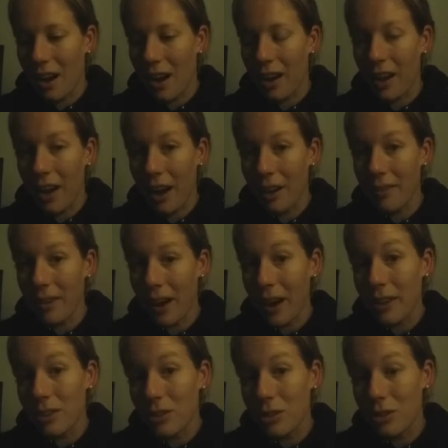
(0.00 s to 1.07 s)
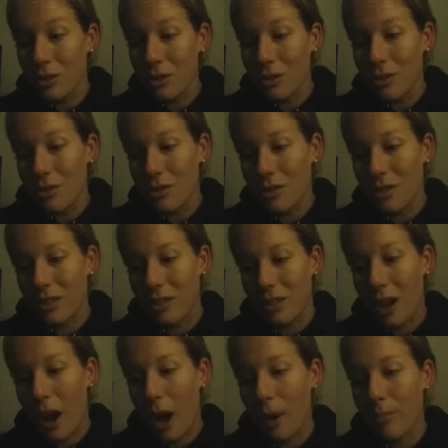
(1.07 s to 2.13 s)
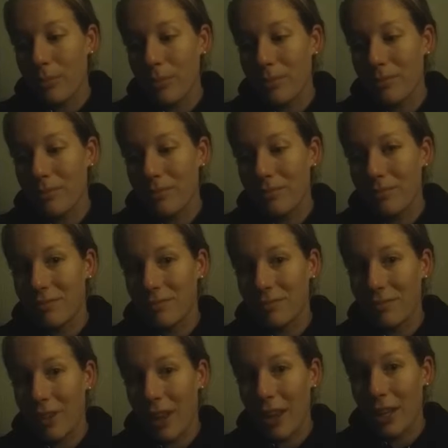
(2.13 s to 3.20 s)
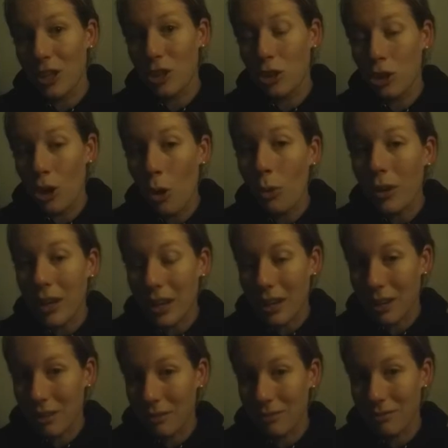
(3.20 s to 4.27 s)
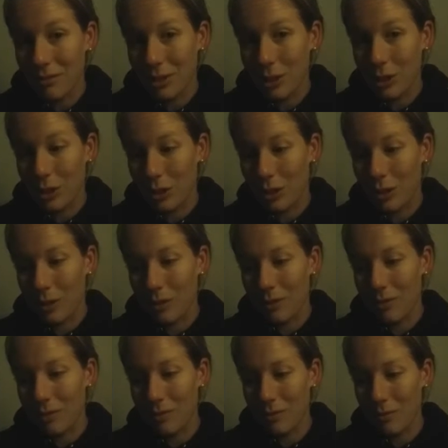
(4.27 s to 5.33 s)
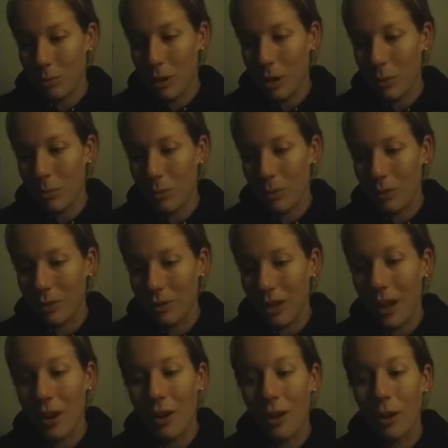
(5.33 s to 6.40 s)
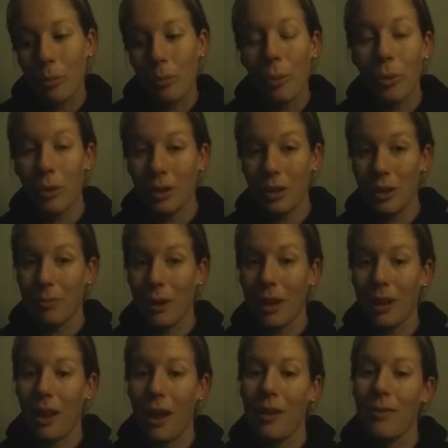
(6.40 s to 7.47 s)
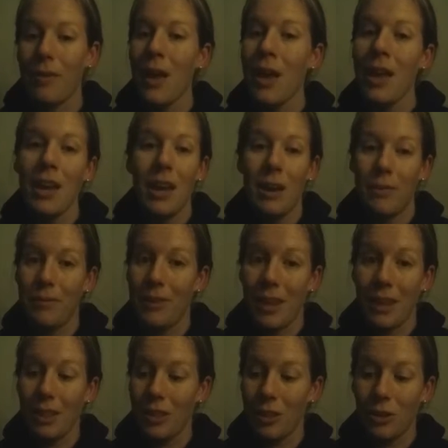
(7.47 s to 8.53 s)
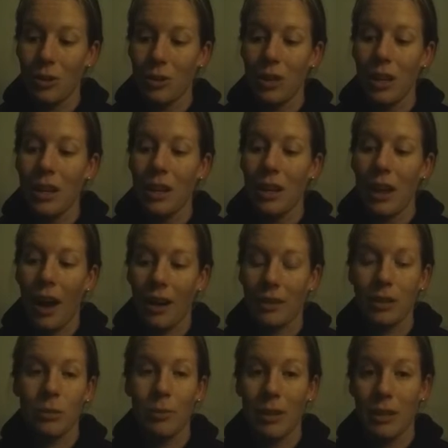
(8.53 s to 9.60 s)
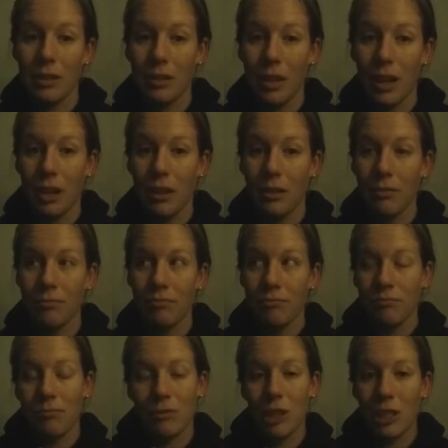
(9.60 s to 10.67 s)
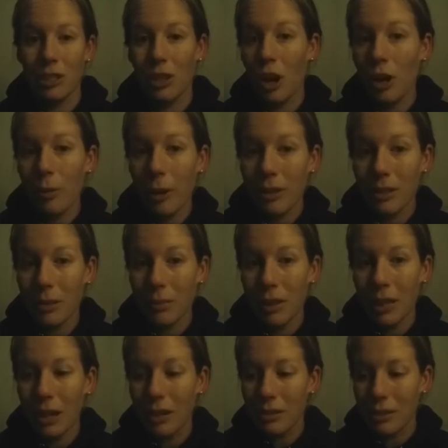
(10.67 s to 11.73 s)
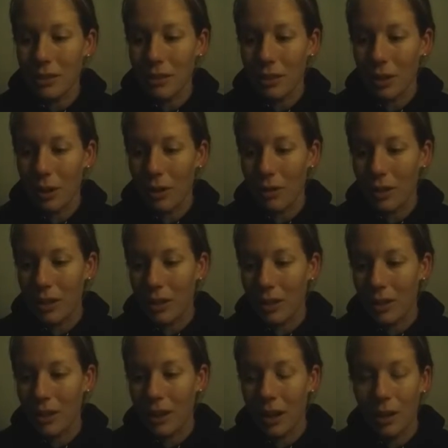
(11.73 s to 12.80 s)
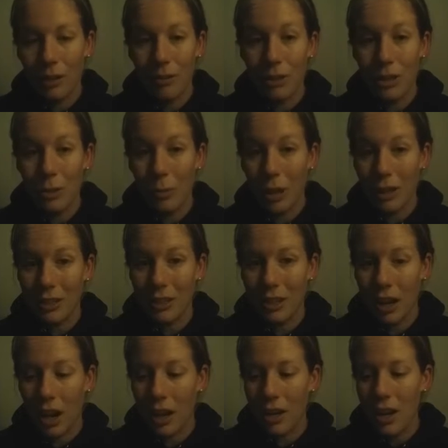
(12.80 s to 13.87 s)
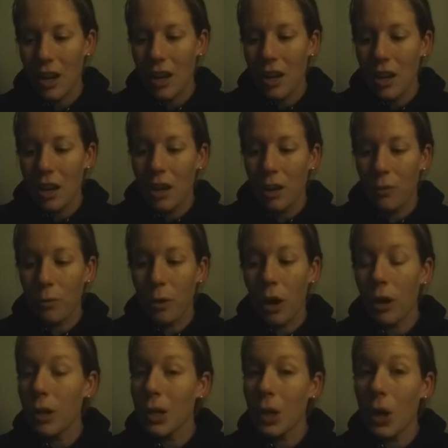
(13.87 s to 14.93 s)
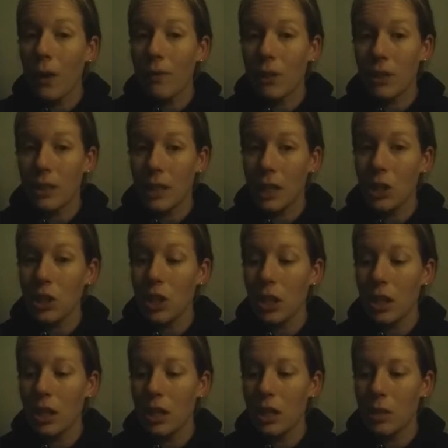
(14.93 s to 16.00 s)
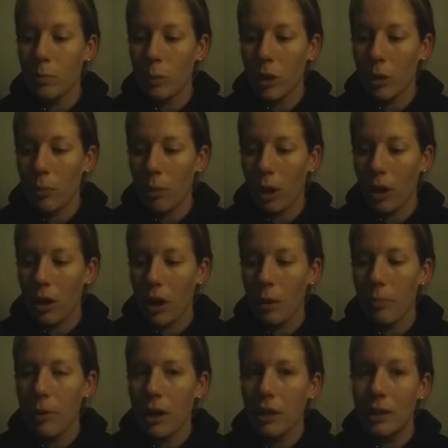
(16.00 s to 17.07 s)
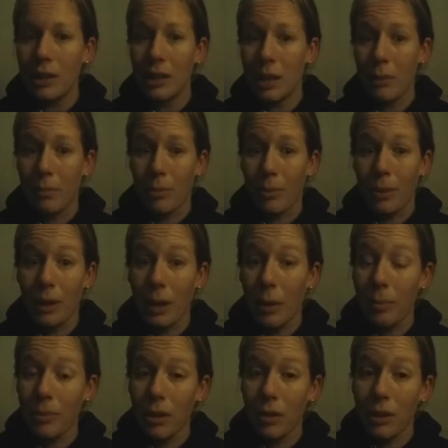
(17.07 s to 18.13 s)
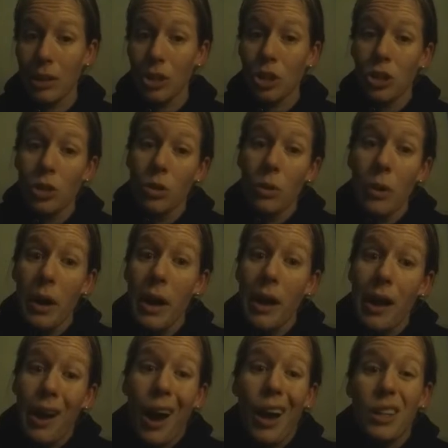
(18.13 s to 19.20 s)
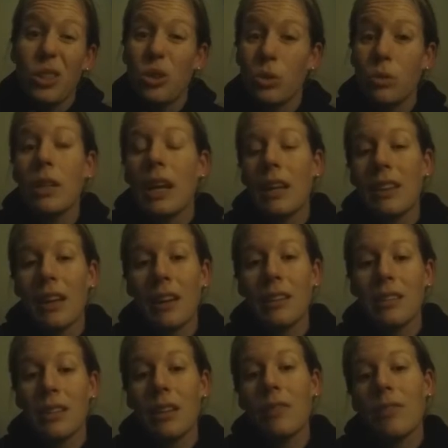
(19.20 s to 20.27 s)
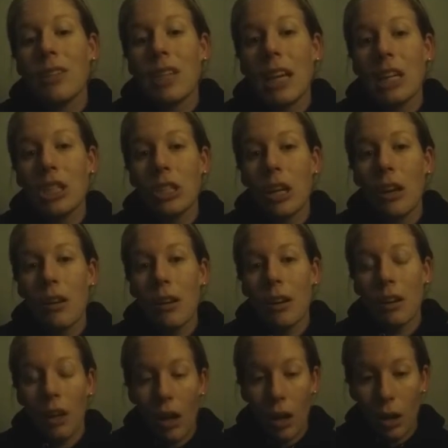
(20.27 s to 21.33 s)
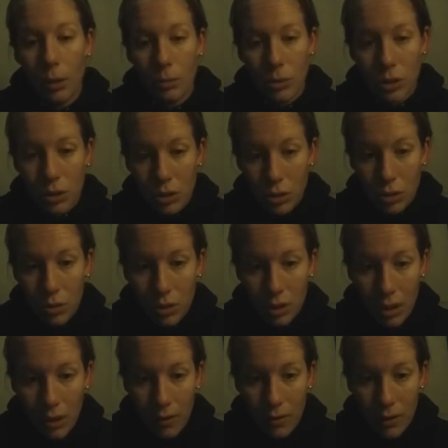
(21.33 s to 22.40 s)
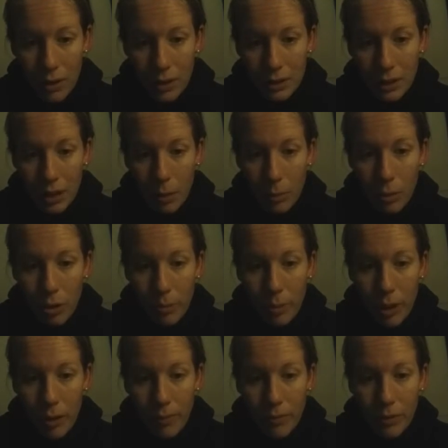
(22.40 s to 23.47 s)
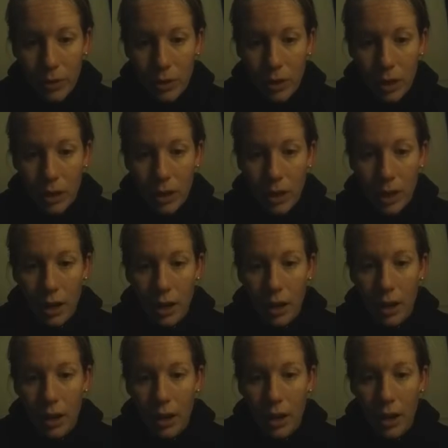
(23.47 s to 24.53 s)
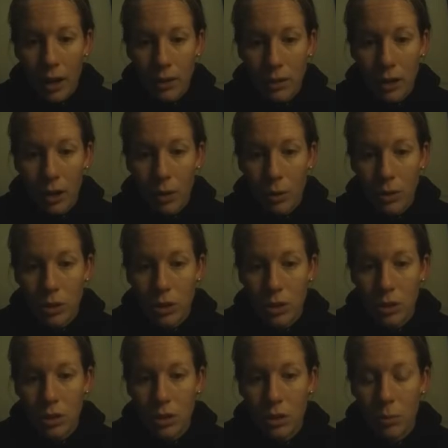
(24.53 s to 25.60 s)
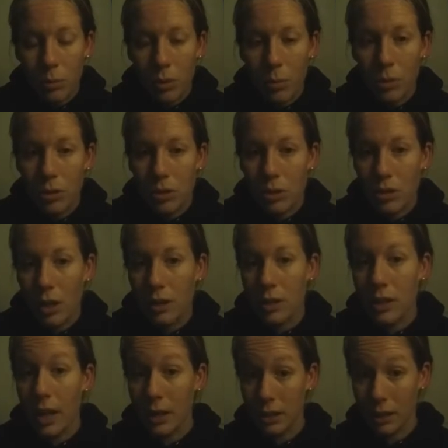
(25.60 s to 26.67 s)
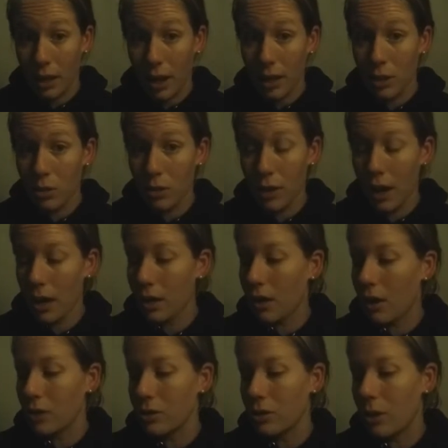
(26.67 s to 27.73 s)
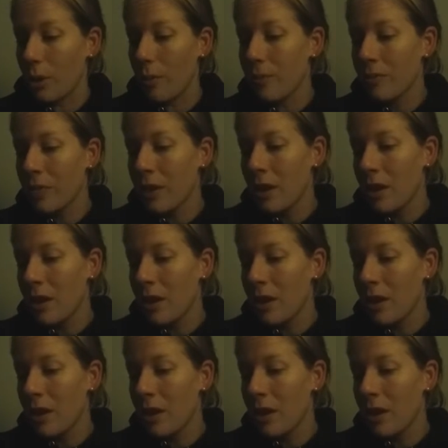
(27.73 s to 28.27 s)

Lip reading: have had to stop like choking certain people that are important in my life if they literally ask me to like just talk about something else, you know, and I respect that. If we are in a conversation and it's being brought up and then they bring up their issue, I do take that as an invitation to give an example, but learn how to ask how questions assimilate person's thoughts. Yes, I do that also.